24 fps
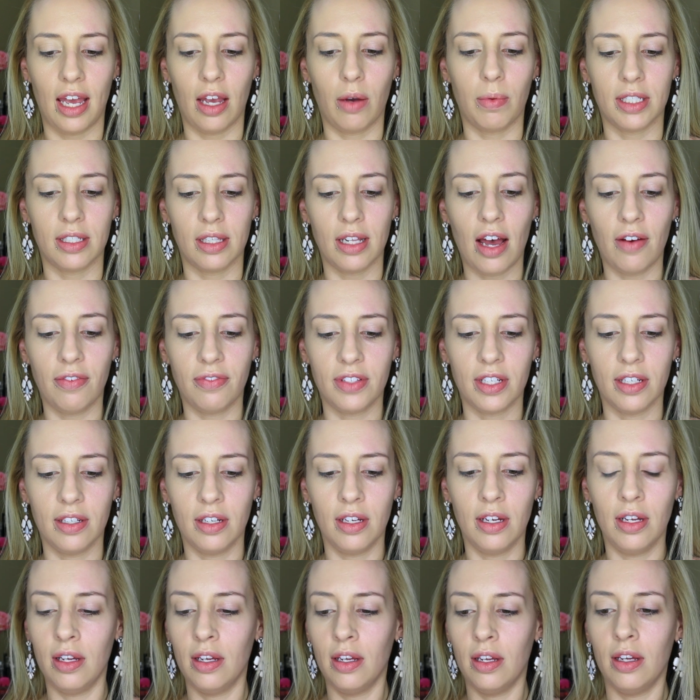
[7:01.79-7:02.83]
to take what's left
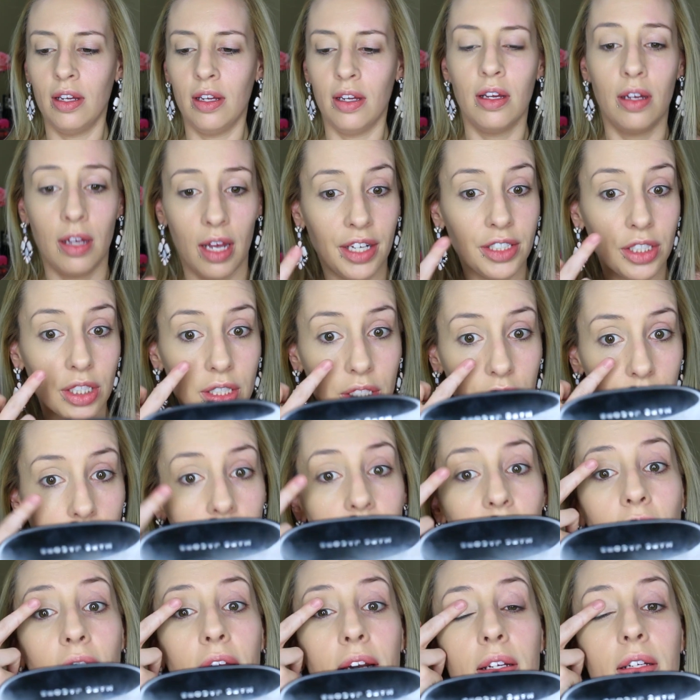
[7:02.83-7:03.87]
and just use
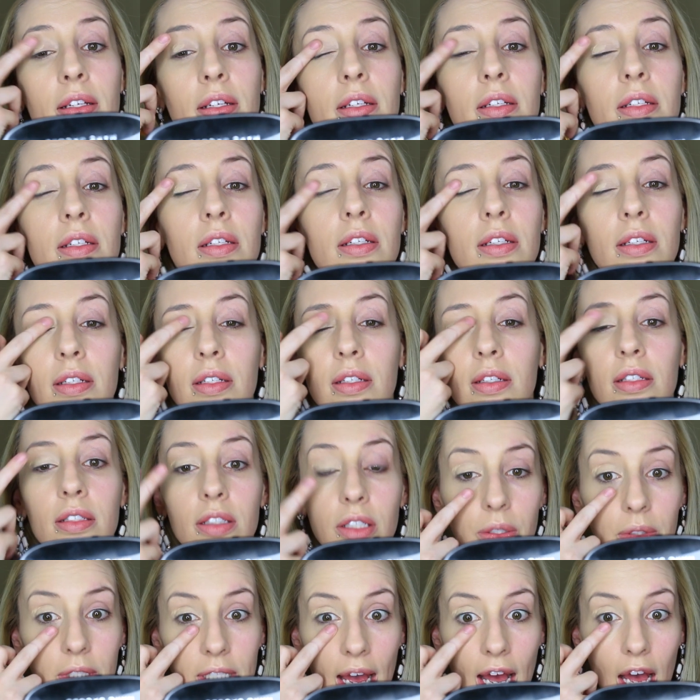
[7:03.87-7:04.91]
that
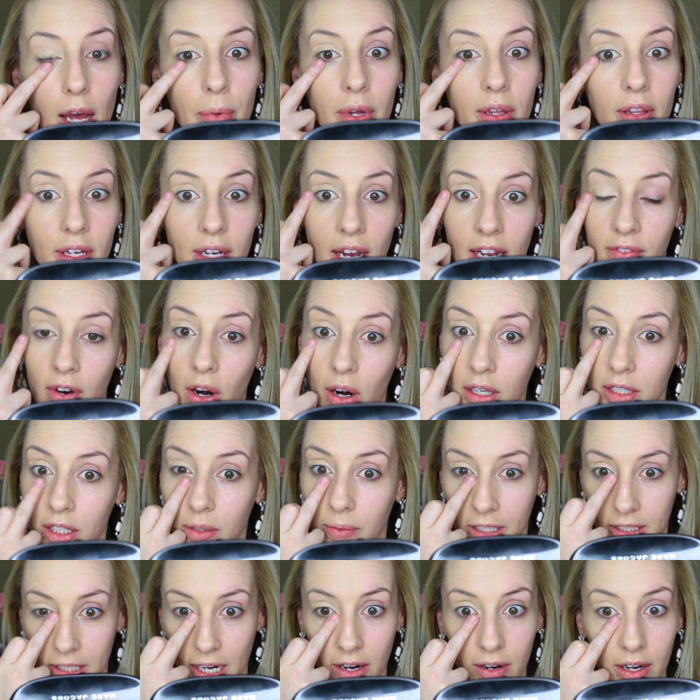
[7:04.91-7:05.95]
to dab the kind of hard to
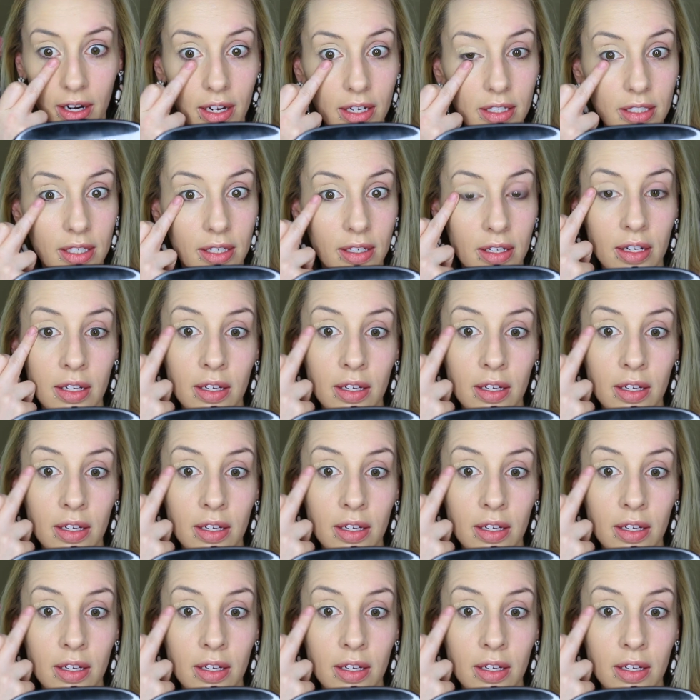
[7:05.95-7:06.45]
reach areas.